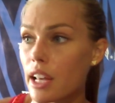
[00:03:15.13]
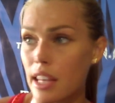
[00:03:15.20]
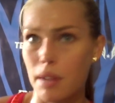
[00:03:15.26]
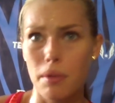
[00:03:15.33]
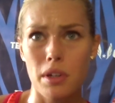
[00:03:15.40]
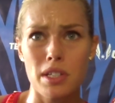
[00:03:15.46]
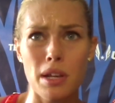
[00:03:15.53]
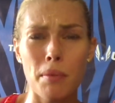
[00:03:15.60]
I
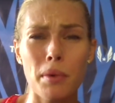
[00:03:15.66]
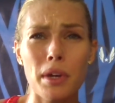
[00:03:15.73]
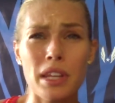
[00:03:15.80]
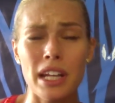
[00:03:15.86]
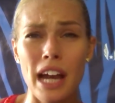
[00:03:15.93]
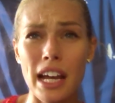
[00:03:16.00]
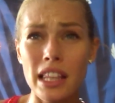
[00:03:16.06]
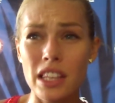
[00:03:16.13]
think we're somewhere in
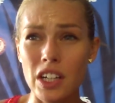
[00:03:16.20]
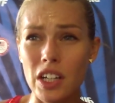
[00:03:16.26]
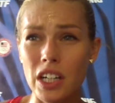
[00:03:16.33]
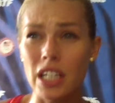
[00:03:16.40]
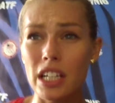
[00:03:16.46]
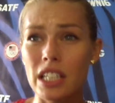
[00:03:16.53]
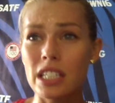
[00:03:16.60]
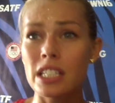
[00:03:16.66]
the
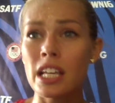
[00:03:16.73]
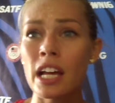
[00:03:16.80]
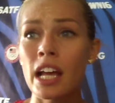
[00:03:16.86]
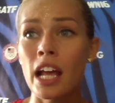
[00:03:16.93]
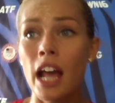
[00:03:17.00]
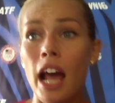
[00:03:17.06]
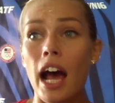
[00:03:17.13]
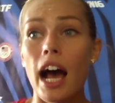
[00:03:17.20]
930s,
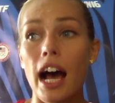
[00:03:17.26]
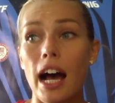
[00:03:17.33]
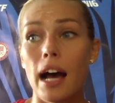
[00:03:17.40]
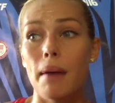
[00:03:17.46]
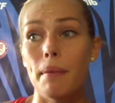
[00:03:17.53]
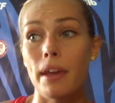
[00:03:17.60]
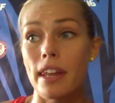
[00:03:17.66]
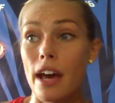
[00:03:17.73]

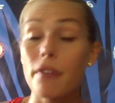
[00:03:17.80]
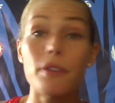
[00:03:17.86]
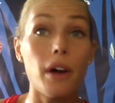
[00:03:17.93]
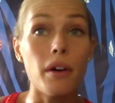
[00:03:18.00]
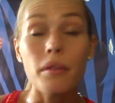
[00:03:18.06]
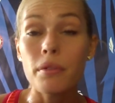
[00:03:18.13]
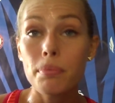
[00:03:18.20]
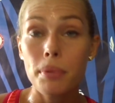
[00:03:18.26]
um, and that
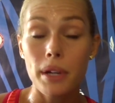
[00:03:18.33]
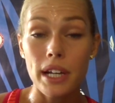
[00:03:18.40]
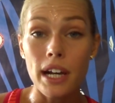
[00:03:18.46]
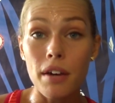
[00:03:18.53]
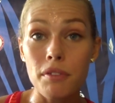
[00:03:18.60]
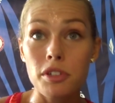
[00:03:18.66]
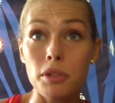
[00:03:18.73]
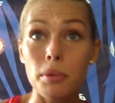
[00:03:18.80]
felt pretty
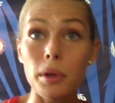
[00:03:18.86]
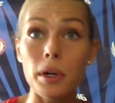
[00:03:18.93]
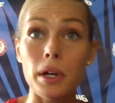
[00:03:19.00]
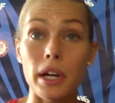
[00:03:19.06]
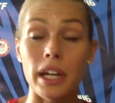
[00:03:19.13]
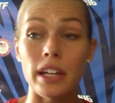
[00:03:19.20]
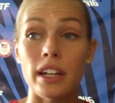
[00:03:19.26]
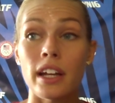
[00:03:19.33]
comfortable.
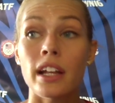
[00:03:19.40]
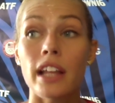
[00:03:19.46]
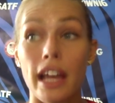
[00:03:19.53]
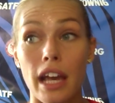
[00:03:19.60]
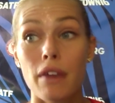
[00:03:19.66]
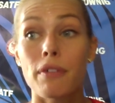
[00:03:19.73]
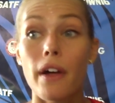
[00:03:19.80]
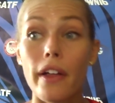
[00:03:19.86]
And
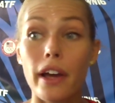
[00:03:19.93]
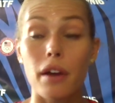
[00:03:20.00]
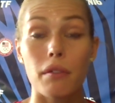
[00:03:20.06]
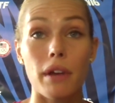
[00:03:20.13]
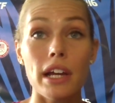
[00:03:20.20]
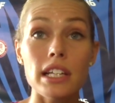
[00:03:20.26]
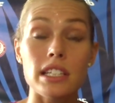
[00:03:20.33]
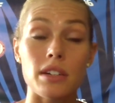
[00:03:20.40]
like I felt like a
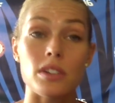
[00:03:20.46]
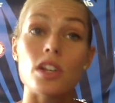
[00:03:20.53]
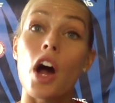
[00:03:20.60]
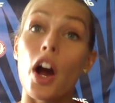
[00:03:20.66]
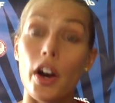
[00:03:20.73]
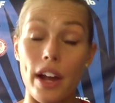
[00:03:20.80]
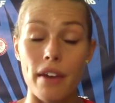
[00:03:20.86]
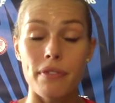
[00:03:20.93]
race, and it was
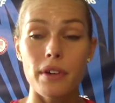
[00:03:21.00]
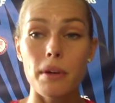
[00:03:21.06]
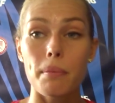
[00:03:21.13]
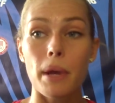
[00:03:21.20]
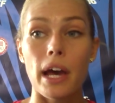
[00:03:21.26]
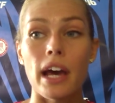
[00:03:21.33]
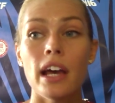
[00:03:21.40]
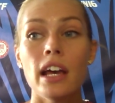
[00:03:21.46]
hard effort,
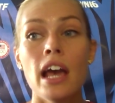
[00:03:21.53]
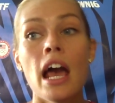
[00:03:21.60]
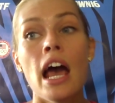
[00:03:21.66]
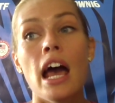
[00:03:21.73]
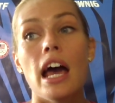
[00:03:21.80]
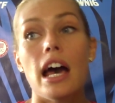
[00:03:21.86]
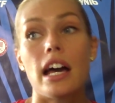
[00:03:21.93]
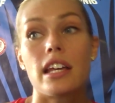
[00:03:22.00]
but
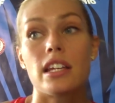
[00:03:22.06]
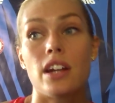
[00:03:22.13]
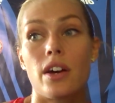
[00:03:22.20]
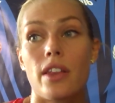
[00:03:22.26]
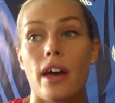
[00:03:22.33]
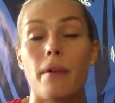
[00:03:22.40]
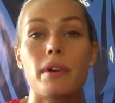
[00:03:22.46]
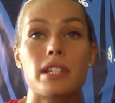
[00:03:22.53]
you
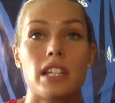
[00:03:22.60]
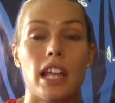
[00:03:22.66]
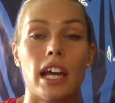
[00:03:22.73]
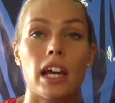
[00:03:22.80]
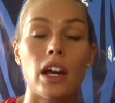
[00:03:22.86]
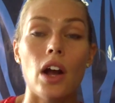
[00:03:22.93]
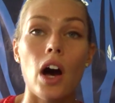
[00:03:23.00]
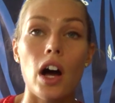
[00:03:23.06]
know that wasn't
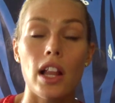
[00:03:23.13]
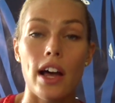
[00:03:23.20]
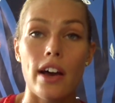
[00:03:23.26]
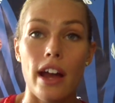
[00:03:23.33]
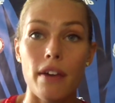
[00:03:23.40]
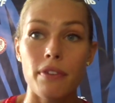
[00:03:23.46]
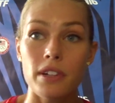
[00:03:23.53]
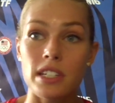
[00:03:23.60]
like an
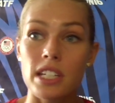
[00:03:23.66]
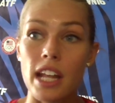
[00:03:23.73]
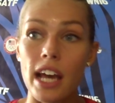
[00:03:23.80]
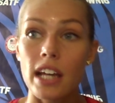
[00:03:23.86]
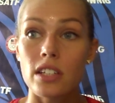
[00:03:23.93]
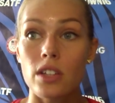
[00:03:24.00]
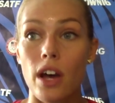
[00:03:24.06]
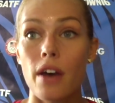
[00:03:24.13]
all-out effort
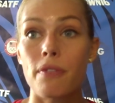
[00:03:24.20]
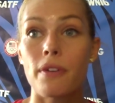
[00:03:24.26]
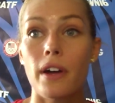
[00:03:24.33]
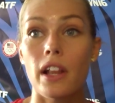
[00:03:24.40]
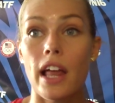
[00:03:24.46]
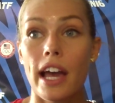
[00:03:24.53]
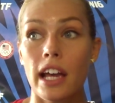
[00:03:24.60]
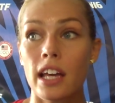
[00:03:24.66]
today. So I
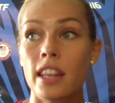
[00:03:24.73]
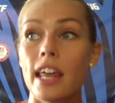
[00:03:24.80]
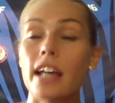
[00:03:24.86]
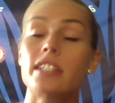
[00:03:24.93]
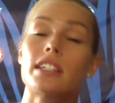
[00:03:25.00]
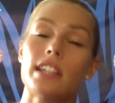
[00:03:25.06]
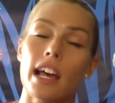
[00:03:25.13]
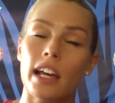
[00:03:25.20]
feel like
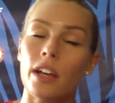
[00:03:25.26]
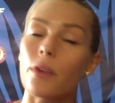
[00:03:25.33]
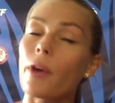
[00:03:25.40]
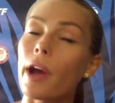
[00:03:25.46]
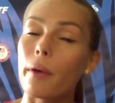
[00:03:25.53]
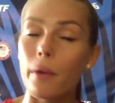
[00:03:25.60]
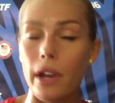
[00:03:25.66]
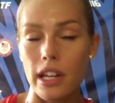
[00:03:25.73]
that's exactly where
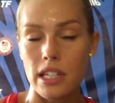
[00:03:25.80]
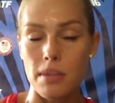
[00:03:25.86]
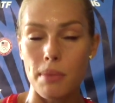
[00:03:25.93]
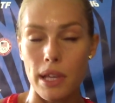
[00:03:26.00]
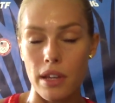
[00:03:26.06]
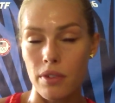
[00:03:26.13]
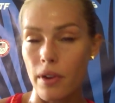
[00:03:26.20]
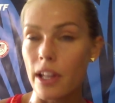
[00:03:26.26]
I wanted to
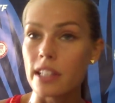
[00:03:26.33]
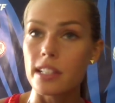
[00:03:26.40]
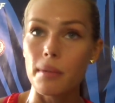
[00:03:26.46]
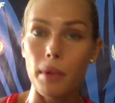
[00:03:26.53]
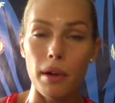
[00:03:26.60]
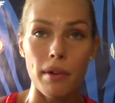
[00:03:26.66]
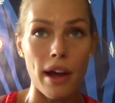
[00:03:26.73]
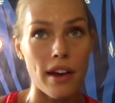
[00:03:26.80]
be. Run
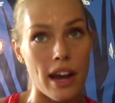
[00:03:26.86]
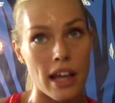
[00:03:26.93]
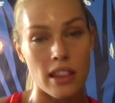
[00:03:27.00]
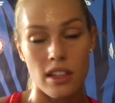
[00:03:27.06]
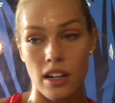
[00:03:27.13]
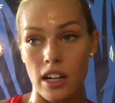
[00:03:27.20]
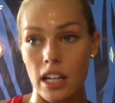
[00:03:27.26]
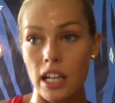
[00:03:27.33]
somewhere around
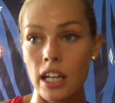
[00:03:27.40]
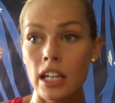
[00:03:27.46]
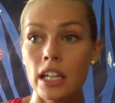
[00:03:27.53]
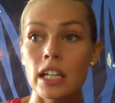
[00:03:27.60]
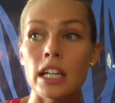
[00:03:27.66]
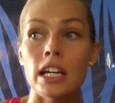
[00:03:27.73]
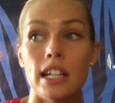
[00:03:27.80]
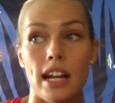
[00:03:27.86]

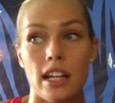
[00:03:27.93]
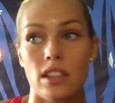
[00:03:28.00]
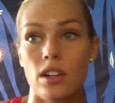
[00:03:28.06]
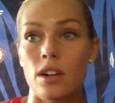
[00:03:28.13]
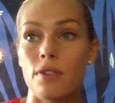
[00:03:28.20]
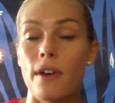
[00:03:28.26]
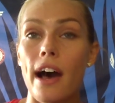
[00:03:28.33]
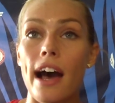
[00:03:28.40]
930
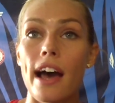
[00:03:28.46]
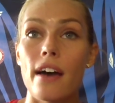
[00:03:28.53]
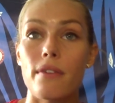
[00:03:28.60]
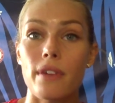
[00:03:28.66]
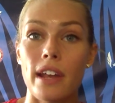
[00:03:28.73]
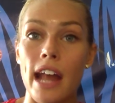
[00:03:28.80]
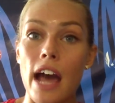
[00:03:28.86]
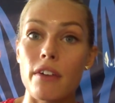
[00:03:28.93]

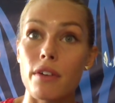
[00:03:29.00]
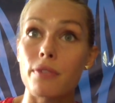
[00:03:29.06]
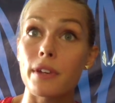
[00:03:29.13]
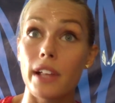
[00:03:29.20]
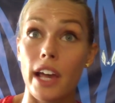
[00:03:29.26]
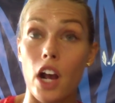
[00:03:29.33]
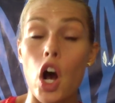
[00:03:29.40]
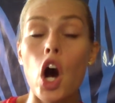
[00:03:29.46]
9:35 and have it
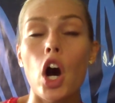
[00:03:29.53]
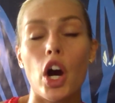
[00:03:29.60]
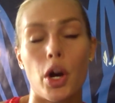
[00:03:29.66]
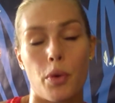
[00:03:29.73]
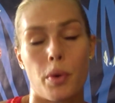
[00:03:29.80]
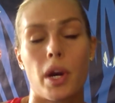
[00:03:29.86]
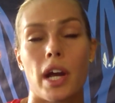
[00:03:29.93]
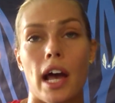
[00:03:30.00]
feel like a
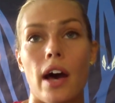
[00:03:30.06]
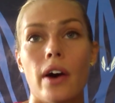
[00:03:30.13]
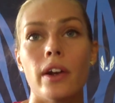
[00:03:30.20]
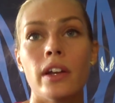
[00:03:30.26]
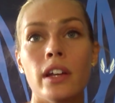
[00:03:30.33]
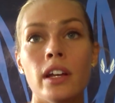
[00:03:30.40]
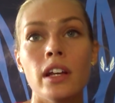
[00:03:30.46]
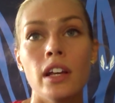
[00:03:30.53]
hard workout.
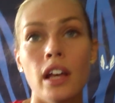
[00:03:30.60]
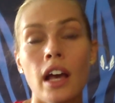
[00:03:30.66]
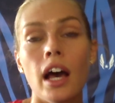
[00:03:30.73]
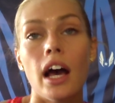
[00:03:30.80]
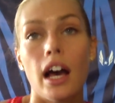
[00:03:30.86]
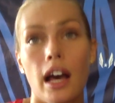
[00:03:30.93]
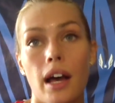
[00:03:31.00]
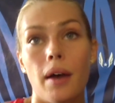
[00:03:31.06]

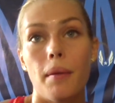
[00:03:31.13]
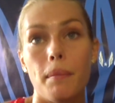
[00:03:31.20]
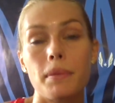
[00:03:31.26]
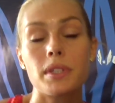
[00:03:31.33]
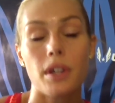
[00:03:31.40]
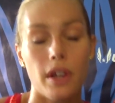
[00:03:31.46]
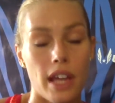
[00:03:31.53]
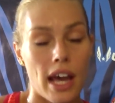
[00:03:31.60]

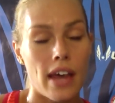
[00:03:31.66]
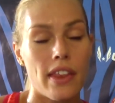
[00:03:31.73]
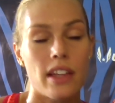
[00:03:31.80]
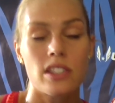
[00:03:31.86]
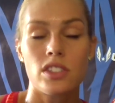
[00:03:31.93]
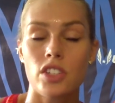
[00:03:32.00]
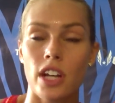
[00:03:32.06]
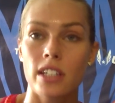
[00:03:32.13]
Um, so yeah,
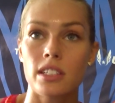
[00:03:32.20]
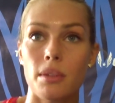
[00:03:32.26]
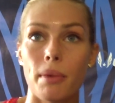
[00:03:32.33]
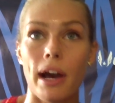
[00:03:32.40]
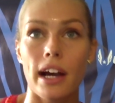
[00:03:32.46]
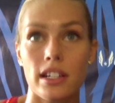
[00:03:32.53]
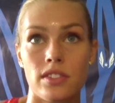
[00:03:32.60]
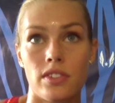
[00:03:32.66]
that checks the
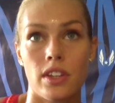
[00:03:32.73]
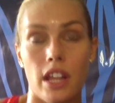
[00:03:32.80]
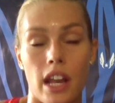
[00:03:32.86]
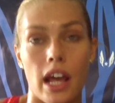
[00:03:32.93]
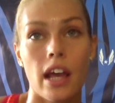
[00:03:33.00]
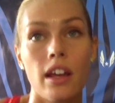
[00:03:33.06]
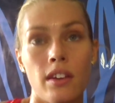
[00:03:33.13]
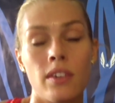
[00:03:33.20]
box for the
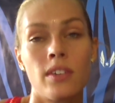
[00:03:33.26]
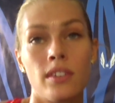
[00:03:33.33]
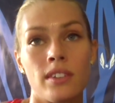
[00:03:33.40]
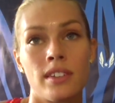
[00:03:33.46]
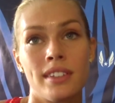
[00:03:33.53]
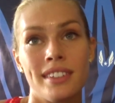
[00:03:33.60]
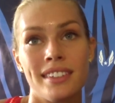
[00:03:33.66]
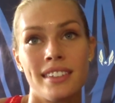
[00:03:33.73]
day.
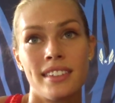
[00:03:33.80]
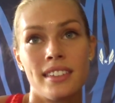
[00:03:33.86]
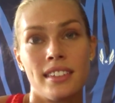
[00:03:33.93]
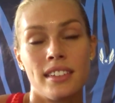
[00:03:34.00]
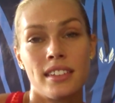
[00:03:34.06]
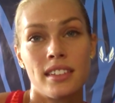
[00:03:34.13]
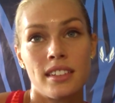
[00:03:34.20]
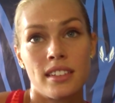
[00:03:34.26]
Are you
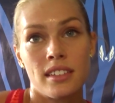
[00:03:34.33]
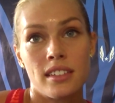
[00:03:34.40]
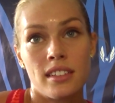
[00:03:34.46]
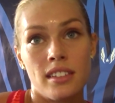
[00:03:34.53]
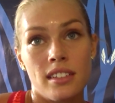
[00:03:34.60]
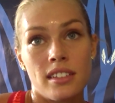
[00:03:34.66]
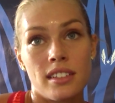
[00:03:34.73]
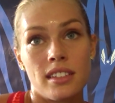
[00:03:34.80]
staying in Eugene
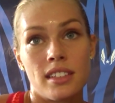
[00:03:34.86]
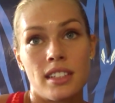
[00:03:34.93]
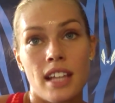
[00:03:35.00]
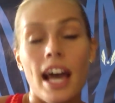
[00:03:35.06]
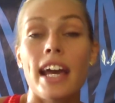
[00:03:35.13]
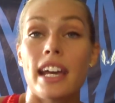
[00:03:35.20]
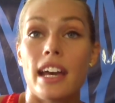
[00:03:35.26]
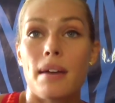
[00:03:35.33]
between now and
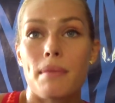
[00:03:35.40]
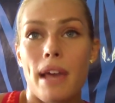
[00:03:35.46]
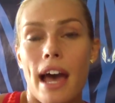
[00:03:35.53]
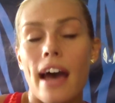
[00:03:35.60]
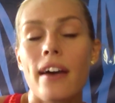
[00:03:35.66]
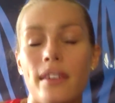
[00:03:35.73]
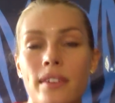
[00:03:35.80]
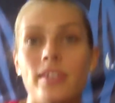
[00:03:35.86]
five? I am,
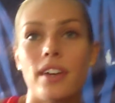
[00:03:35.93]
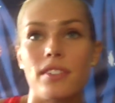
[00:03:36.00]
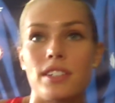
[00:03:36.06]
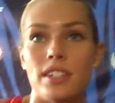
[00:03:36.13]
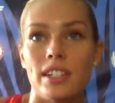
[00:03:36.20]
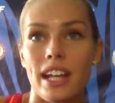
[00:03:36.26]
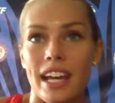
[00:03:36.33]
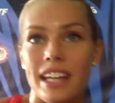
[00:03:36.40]
yeah. Okay. We
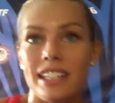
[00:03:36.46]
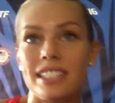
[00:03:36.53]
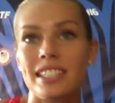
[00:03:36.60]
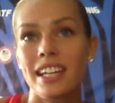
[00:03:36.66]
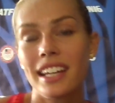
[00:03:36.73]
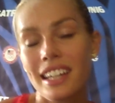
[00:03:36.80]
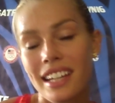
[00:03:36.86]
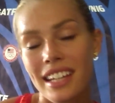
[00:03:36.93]
have two so days.
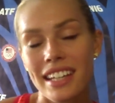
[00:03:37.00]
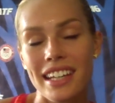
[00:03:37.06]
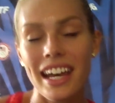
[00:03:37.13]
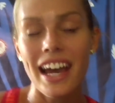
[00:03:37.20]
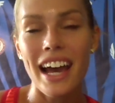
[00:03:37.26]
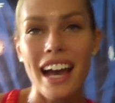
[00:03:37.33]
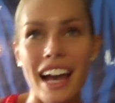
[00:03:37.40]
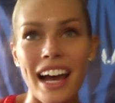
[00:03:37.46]

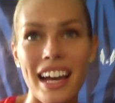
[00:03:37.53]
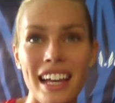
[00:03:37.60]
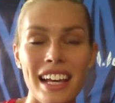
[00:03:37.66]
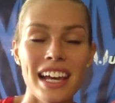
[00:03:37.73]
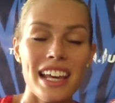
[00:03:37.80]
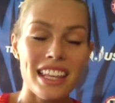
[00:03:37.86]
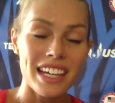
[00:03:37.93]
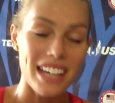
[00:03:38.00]

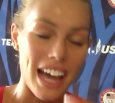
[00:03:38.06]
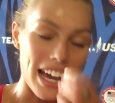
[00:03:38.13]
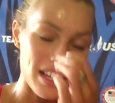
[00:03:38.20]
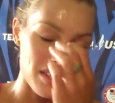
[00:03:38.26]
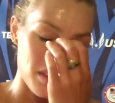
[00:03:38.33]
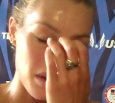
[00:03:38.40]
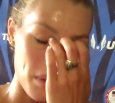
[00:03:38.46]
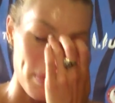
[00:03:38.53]
Yeah, the
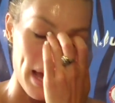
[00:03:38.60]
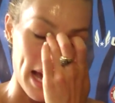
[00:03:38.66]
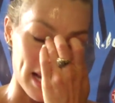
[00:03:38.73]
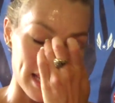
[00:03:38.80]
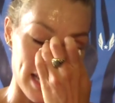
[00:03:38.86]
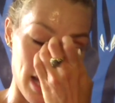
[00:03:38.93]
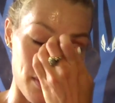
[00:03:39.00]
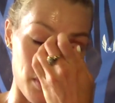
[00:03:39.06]
guys will go back
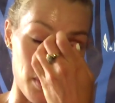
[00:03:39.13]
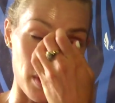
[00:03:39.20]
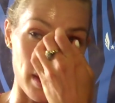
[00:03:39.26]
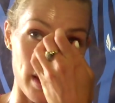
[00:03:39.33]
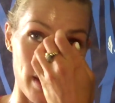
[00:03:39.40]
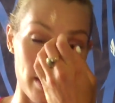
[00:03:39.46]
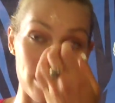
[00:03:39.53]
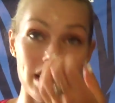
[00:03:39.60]
because they have a whole
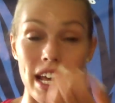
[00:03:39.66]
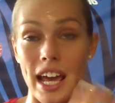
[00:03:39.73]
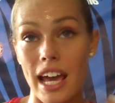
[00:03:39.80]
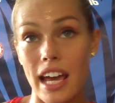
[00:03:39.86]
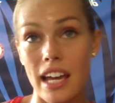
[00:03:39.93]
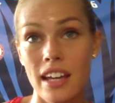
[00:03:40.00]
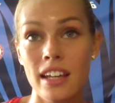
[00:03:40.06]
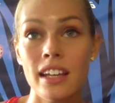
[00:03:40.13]
another
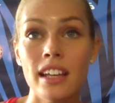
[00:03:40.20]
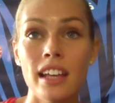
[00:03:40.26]
day.